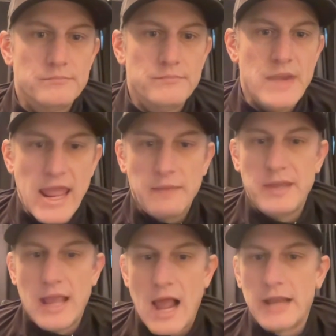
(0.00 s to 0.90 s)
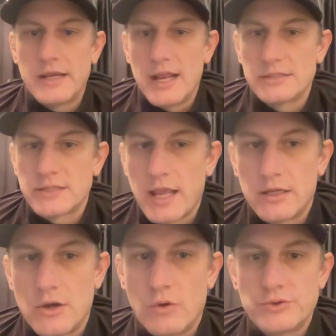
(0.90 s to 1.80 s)
name behind it as the
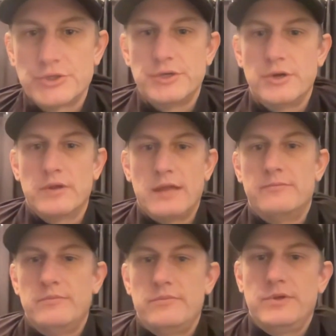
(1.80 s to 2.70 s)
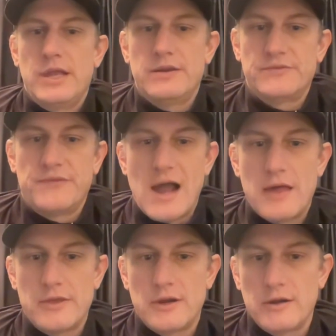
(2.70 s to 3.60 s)
head coach. He had his
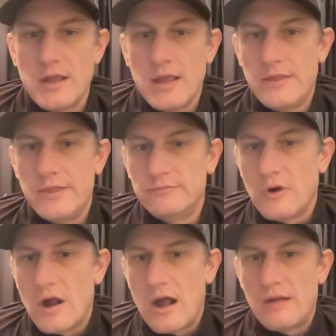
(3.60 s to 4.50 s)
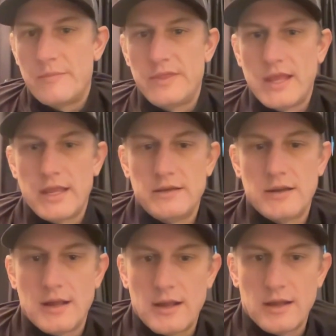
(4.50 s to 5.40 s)
father, and then Rob, and
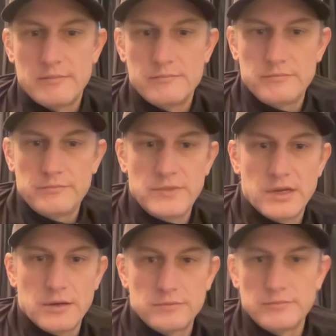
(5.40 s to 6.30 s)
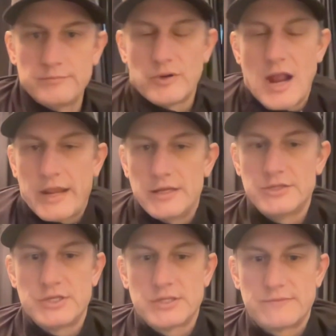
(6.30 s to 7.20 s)
then
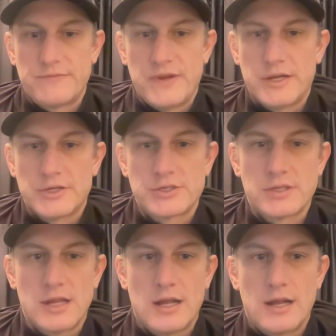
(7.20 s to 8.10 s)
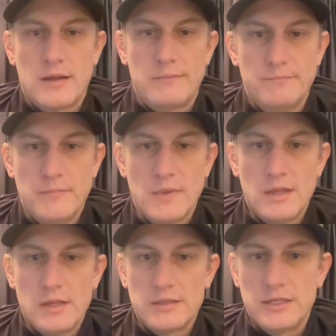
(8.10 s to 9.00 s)
Brian just finished
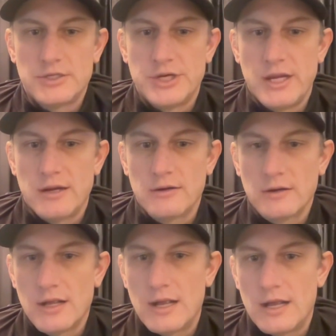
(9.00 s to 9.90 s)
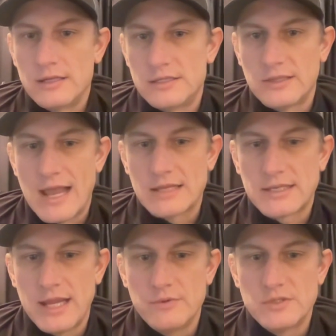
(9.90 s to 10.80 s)
this year. His
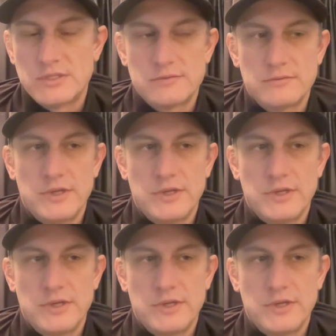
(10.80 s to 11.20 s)
last game was